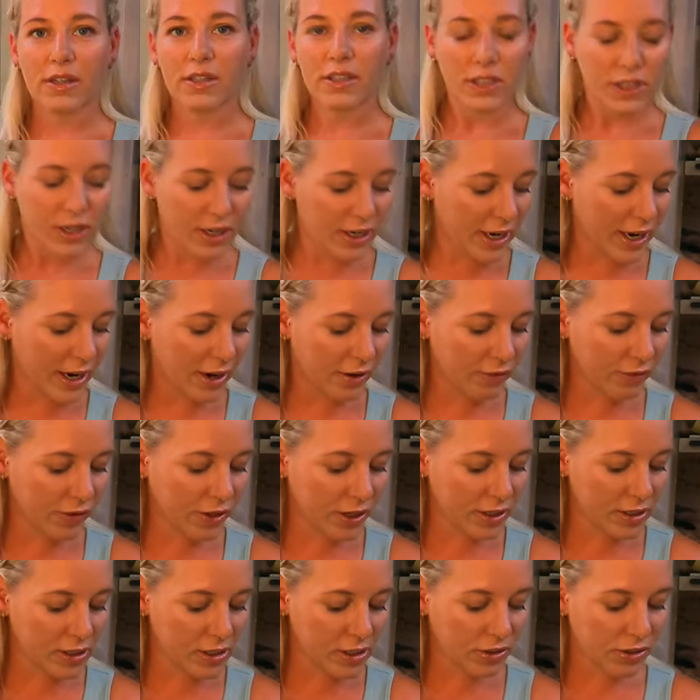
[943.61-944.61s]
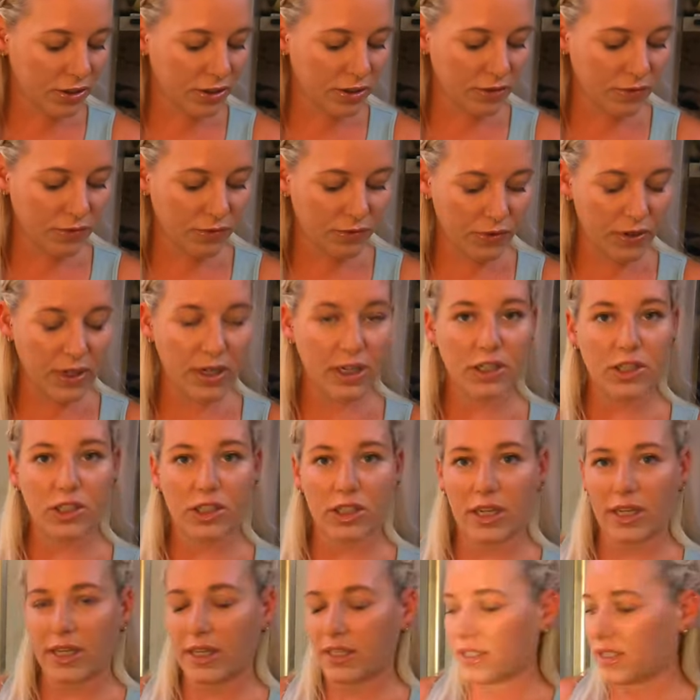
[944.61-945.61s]
So our first lot of
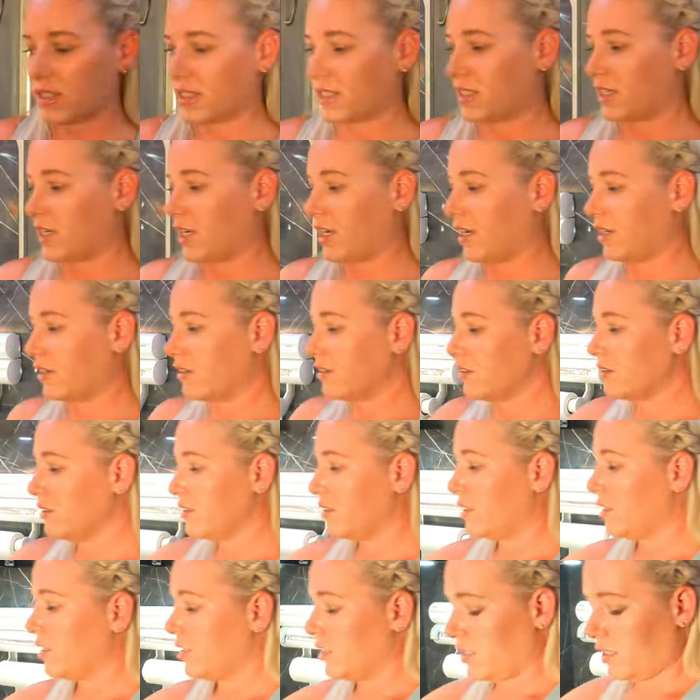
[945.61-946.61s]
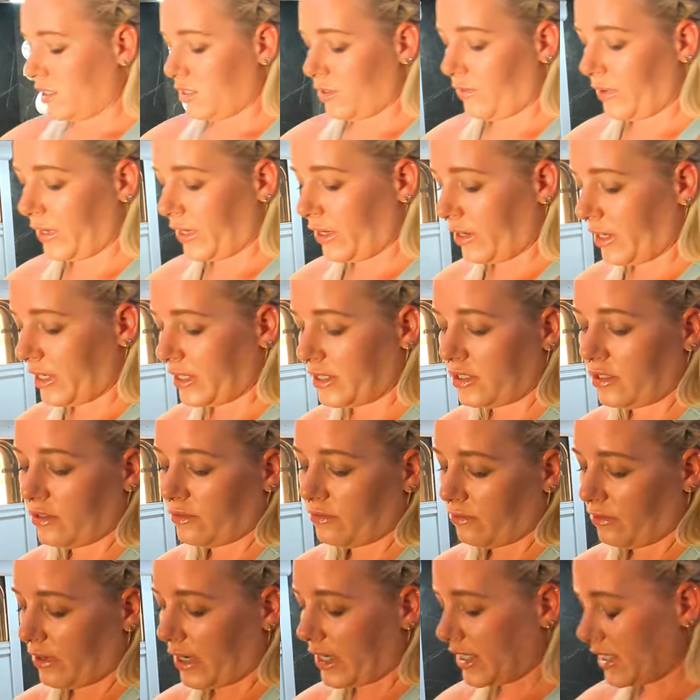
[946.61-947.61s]
fish is done. So we're going to
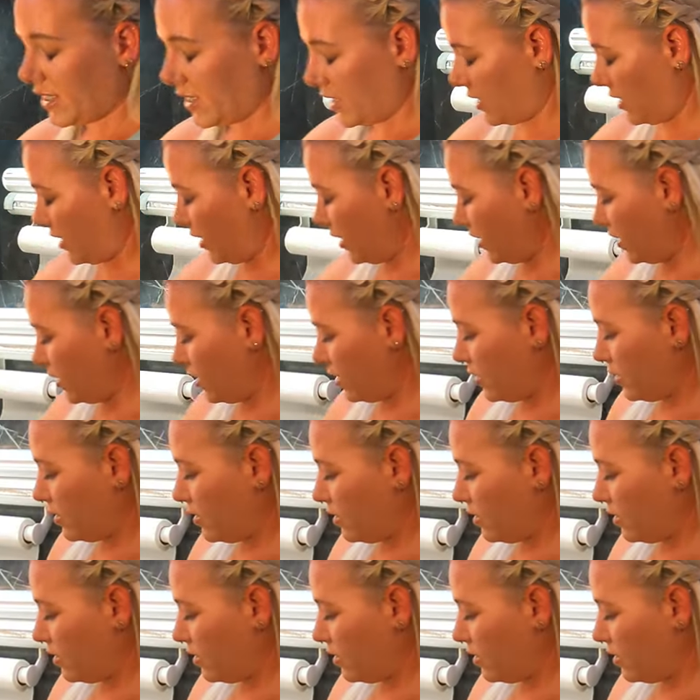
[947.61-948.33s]
rest it